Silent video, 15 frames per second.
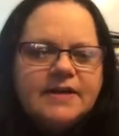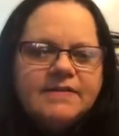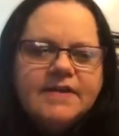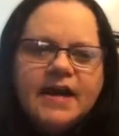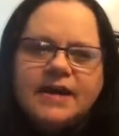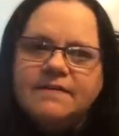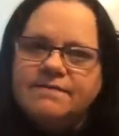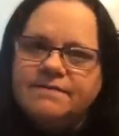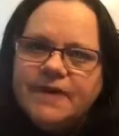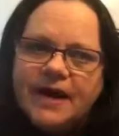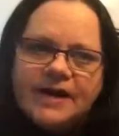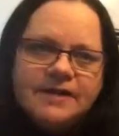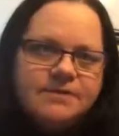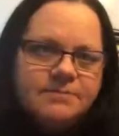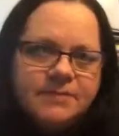that
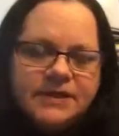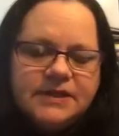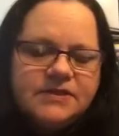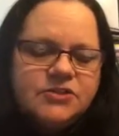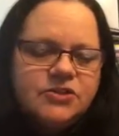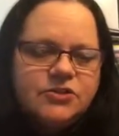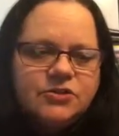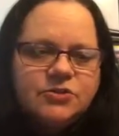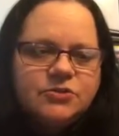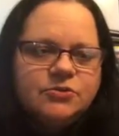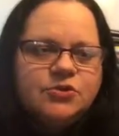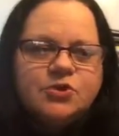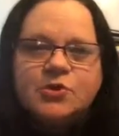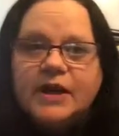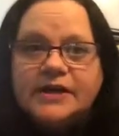invited me to
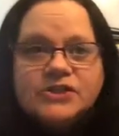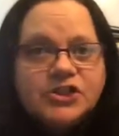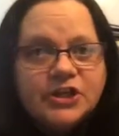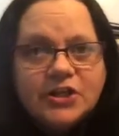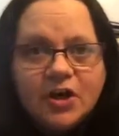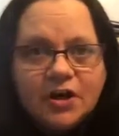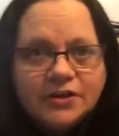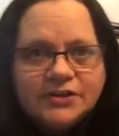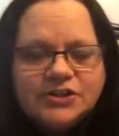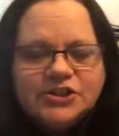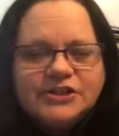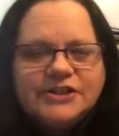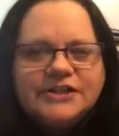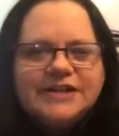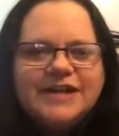try
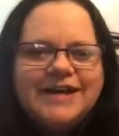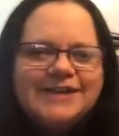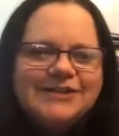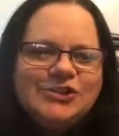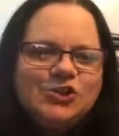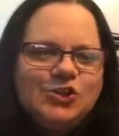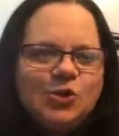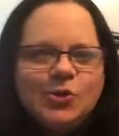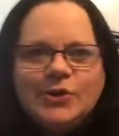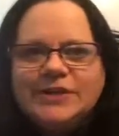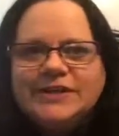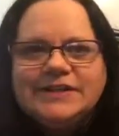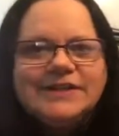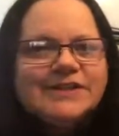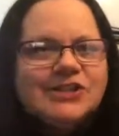Shakeology and
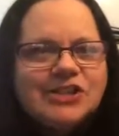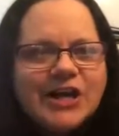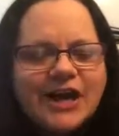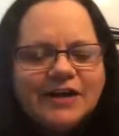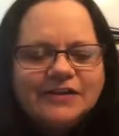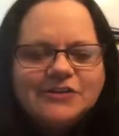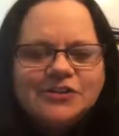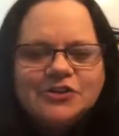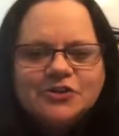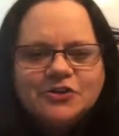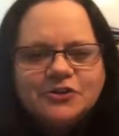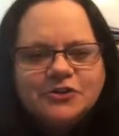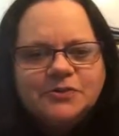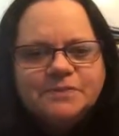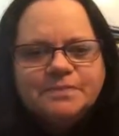join a challenge
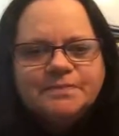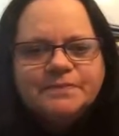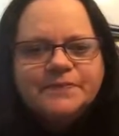group.